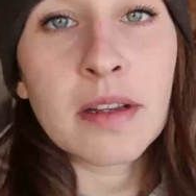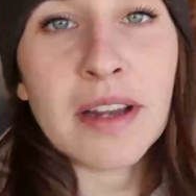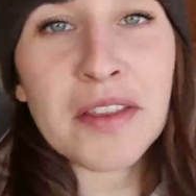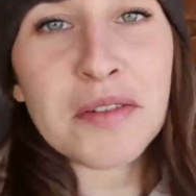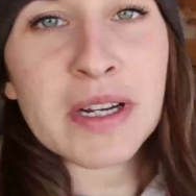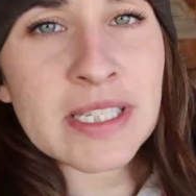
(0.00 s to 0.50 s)

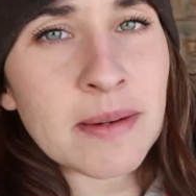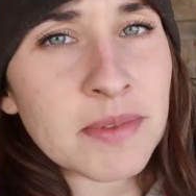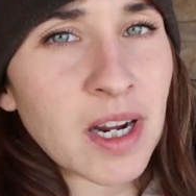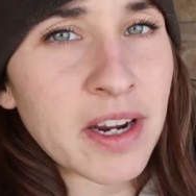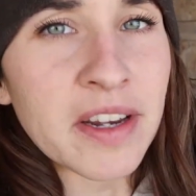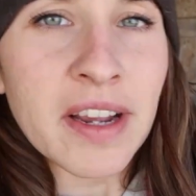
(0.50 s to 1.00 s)
Now, the reason
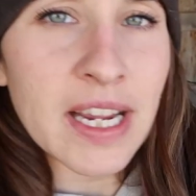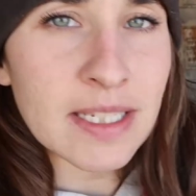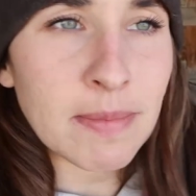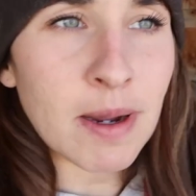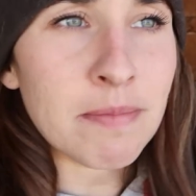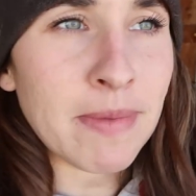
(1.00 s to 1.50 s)
I'm talking to you
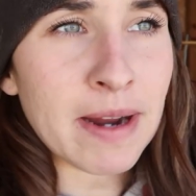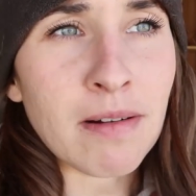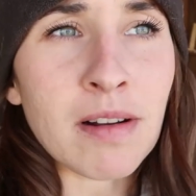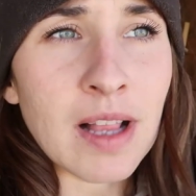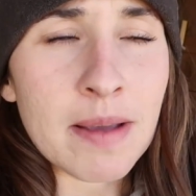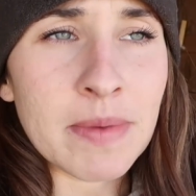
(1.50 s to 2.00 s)
guys about
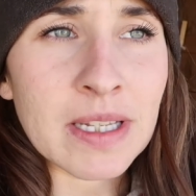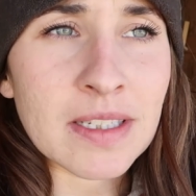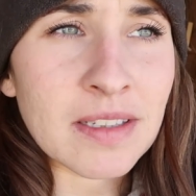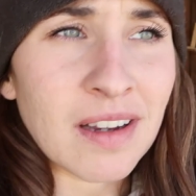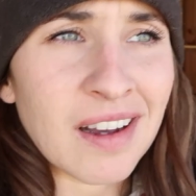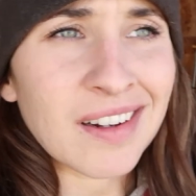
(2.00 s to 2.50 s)

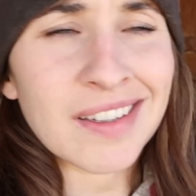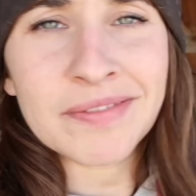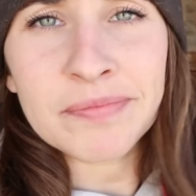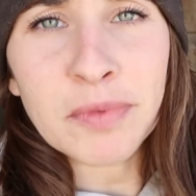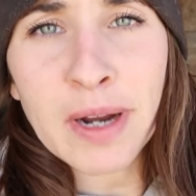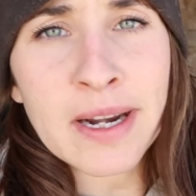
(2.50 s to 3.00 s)
microclimates on a
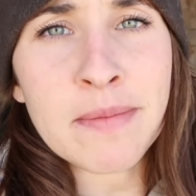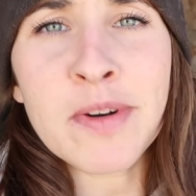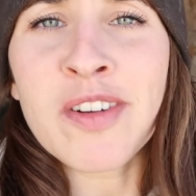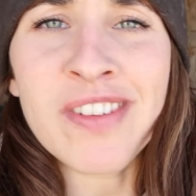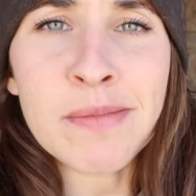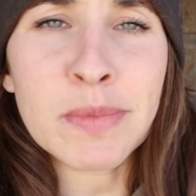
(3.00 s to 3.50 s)
random
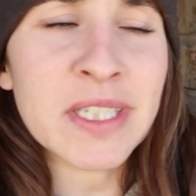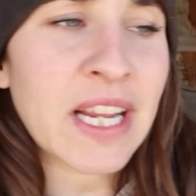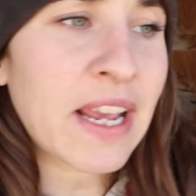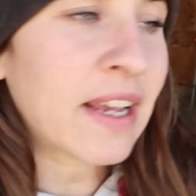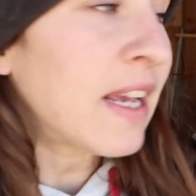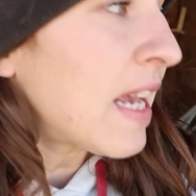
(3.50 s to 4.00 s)
November
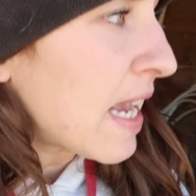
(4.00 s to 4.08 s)
day